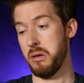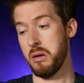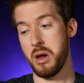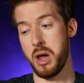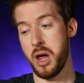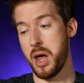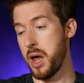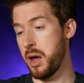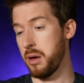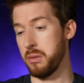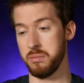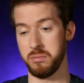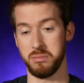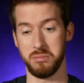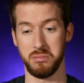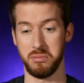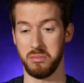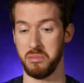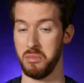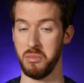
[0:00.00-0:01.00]
eh,
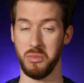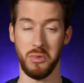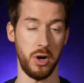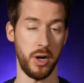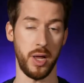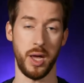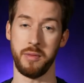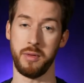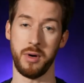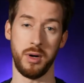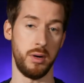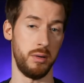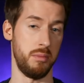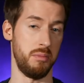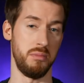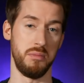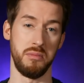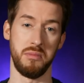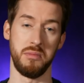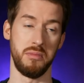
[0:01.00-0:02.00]
whatever,